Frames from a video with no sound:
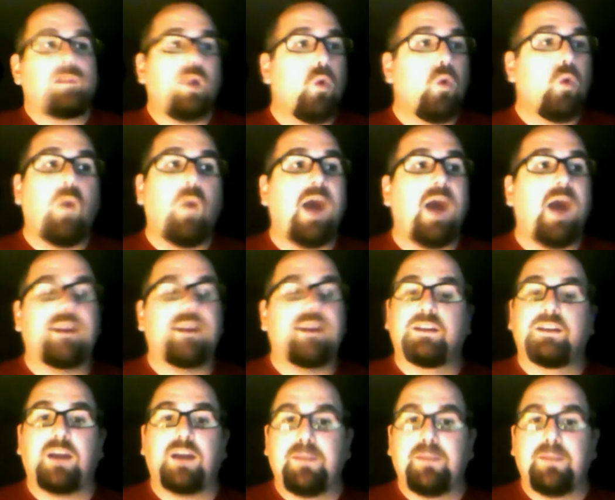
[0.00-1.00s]
Watt could
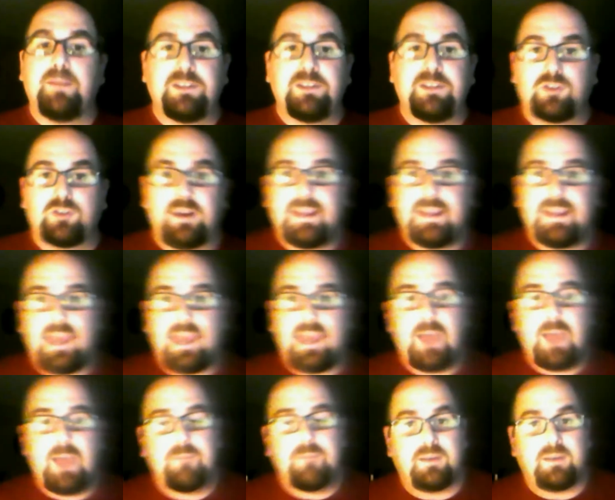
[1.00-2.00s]
come into training
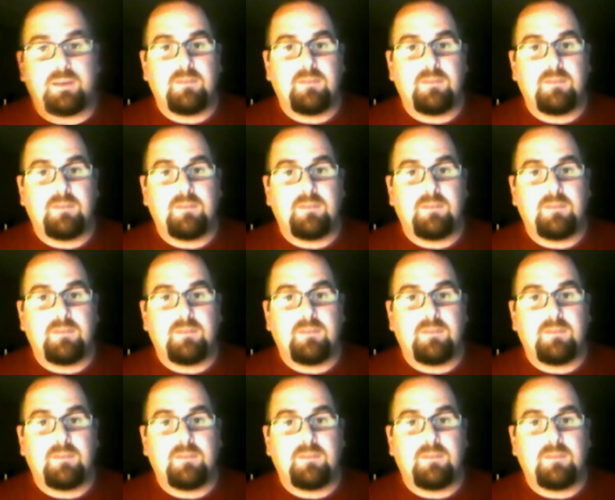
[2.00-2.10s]
camp and